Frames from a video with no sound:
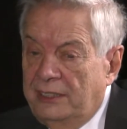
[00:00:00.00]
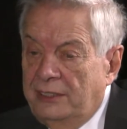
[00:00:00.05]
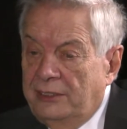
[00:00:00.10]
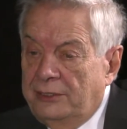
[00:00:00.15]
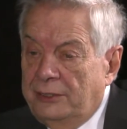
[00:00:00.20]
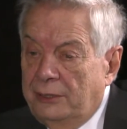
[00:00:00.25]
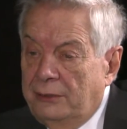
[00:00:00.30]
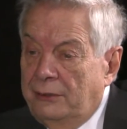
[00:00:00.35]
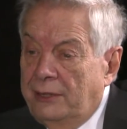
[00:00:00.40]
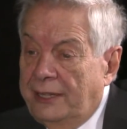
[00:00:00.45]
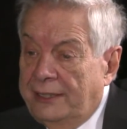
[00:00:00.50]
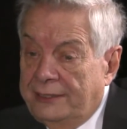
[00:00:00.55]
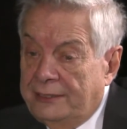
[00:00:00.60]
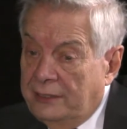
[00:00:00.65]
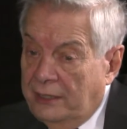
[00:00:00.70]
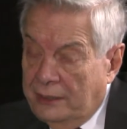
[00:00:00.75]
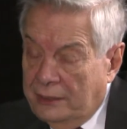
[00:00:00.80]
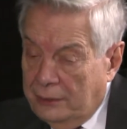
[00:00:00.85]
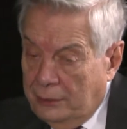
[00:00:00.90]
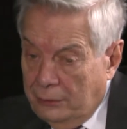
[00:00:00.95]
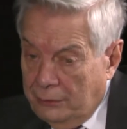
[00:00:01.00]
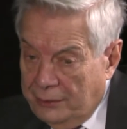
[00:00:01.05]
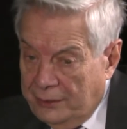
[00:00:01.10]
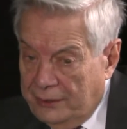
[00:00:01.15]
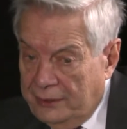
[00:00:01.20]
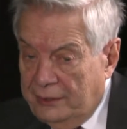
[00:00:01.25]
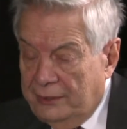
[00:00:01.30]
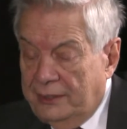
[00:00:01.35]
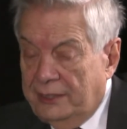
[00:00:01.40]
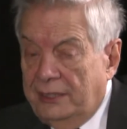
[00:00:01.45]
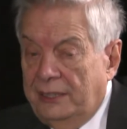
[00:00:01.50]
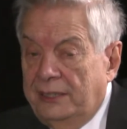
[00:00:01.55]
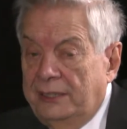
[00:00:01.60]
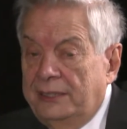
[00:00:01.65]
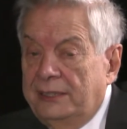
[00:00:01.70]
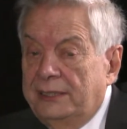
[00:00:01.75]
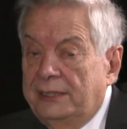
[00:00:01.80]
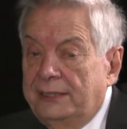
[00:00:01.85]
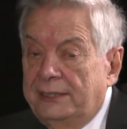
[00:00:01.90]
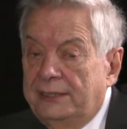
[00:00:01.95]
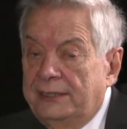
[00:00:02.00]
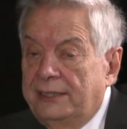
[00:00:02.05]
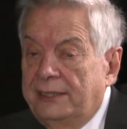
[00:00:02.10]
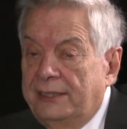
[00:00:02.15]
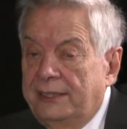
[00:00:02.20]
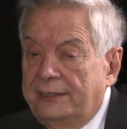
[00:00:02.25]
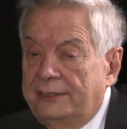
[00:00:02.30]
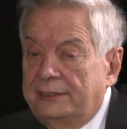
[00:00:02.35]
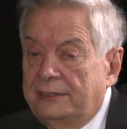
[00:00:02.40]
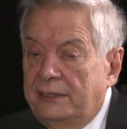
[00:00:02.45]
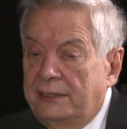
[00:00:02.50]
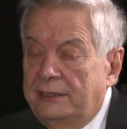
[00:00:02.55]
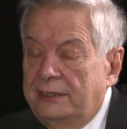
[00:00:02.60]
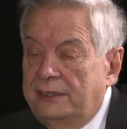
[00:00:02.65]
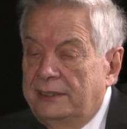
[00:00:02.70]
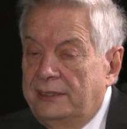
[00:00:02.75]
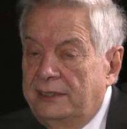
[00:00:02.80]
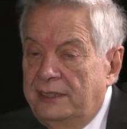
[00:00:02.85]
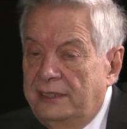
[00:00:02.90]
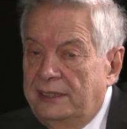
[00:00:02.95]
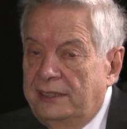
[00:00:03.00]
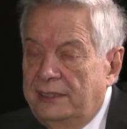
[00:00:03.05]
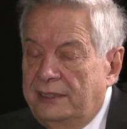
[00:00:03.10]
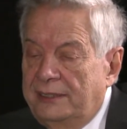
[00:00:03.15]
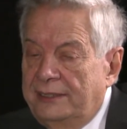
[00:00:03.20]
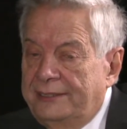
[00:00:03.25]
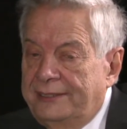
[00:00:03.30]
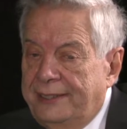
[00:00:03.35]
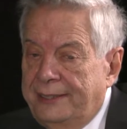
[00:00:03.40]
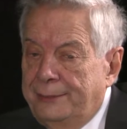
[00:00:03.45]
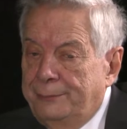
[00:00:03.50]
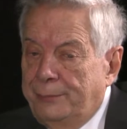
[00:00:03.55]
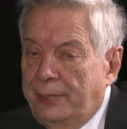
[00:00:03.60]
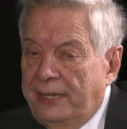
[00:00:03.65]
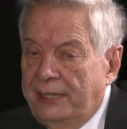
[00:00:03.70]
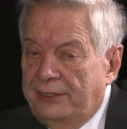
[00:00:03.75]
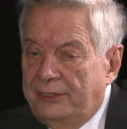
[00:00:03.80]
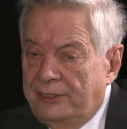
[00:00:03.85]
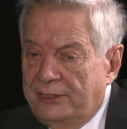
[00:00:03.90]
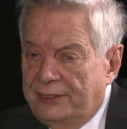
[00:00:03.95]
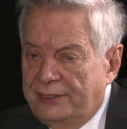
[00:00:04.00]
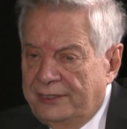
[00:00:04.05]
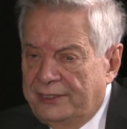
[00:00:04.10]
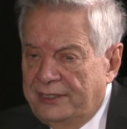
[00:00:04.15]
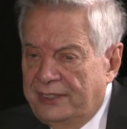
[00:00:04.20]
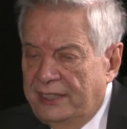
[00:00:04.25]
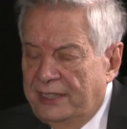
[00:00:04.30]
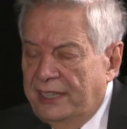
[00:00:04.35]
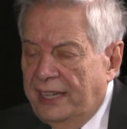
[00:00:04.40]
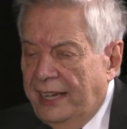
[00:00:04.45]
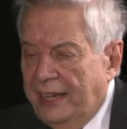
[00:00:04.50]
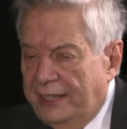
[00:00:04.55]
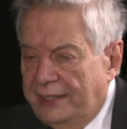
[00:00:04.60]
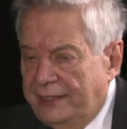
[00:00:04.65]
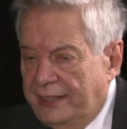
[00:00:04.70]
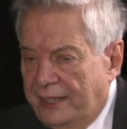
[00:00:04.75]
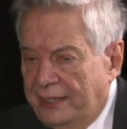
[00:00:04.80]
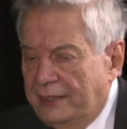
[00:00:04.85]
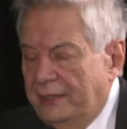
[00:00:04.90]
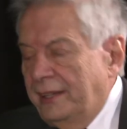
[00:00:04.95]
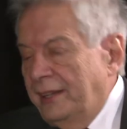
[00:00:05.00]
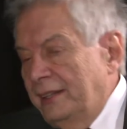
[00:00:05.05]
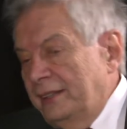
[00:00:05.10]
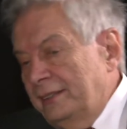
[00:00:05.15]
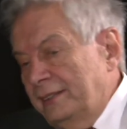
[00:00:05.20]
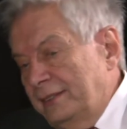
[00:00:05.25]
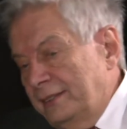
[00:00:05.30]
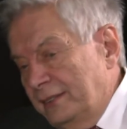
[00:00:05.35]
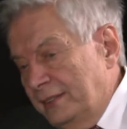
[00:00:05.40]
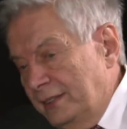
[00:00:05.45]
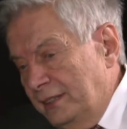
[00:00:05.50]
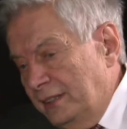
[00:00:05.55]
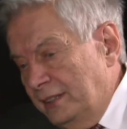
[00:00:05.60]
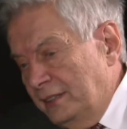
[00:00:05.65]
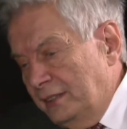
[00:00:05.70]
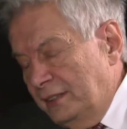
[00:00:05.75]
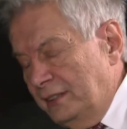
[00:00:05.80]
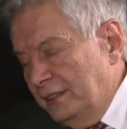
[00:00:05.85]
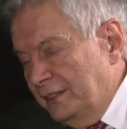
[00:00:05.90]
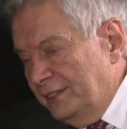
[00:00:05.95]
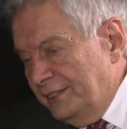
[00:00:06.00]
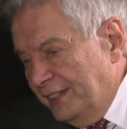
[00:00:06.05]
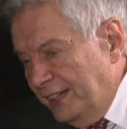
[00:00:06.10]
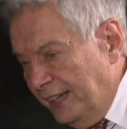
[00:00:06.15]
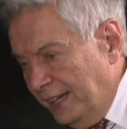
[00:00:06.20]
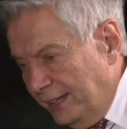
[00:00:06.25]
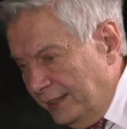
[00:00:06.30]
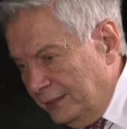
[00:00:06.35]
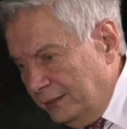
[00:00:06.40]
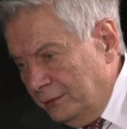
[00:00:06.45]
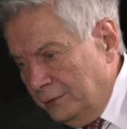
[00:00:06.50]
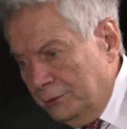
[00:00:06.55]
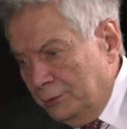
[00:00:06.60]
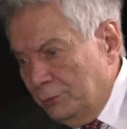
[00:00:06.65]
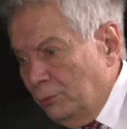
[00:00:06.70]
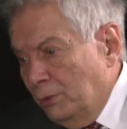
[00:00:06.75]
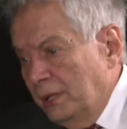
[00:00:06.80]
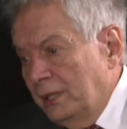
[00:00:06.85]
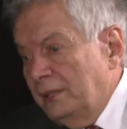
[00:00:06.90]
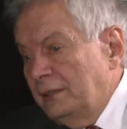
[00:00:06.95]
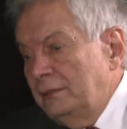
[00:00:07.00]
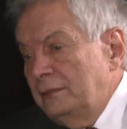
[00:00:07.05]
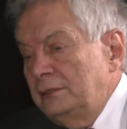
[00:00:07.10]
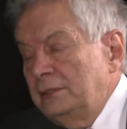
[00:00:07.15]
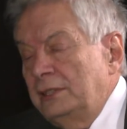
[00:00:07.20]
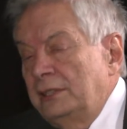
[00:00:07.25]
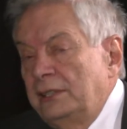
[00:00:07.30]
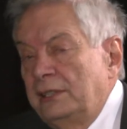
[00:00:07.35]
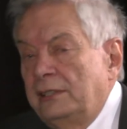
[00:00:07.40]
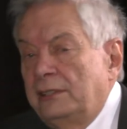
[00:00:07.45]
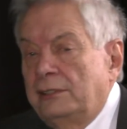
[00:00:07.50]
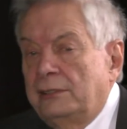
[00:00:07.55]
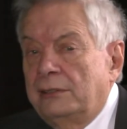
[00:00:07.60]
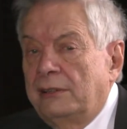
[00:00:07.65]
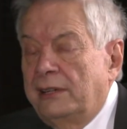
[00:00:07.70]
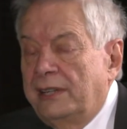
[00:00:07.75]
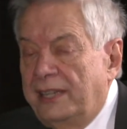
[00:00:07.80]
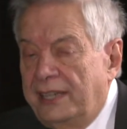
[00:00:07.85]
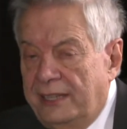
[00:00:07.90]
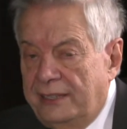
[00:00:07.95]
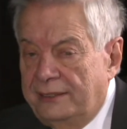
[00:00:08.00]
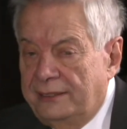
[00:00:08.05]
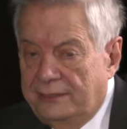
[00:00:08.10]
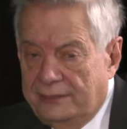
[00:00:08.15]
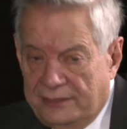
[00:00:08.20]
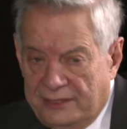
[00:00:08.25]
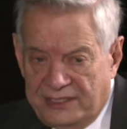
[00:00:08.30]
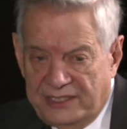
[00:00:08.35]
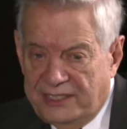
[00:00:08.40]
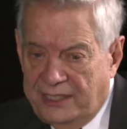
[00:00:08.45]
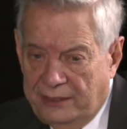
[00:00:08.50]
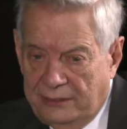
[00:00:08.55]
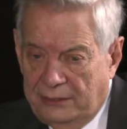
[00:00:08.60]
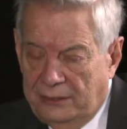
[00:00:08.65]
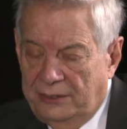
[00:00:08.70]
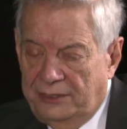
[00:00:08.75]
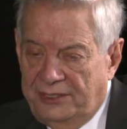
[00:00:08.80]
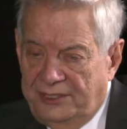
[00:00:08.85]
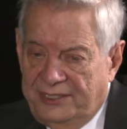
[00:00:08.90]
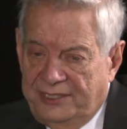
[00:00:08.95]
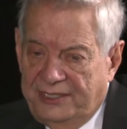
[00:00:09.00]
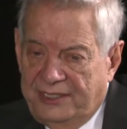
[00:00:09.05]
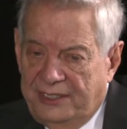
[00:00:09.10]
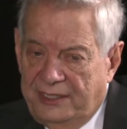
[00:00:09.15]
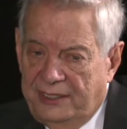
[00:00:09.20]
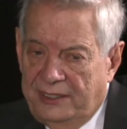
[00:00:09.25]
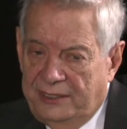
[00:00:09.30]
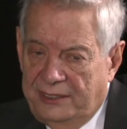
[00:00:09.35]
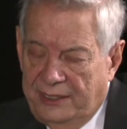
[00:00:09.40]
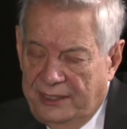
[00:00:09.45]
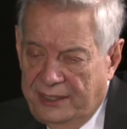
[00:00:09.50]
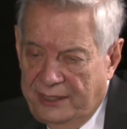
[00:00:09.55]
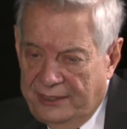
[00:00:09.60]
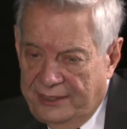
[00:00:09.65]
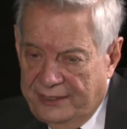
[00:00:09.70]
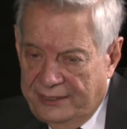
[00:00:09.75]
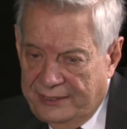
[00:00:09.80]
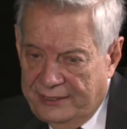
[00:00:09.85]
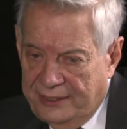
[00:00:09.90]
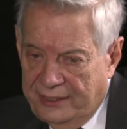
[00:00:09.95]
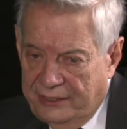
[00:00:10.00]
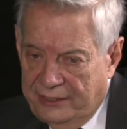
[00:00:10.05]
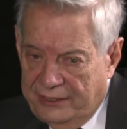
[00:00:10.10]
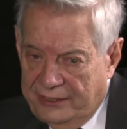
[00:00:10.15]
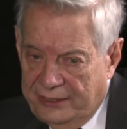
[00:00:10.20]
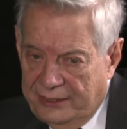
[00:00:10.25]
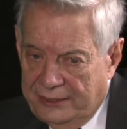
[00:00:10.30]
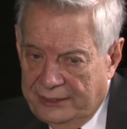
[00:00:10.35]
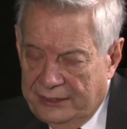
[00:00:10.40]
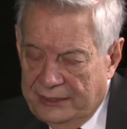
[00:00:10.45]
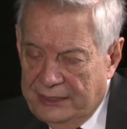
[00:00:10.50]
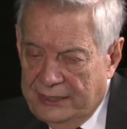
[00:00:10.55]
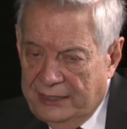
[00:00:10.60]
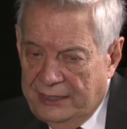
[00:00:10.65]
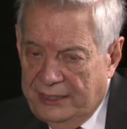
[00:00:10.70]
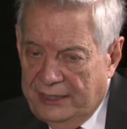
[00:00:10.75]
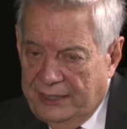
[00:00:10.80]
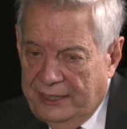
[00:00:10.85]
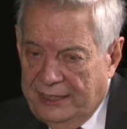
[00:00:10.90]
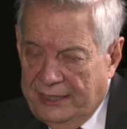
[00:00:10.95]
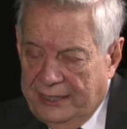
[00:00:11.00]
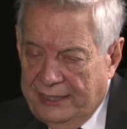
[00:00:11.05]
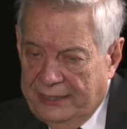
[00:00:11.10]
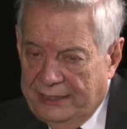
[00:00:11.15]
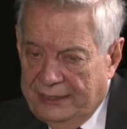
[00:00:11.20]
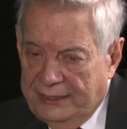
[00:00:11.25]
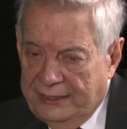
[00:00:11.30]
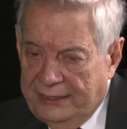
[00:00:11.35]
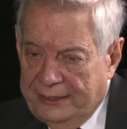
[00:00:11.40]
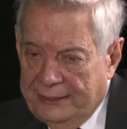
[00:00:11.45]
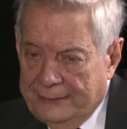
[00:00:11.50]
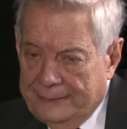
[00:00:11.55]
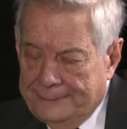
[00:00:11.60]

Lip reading: So I started going to the clinic and I started seeing patients. I'd done this in Seattle as well, so I had skills in this area, and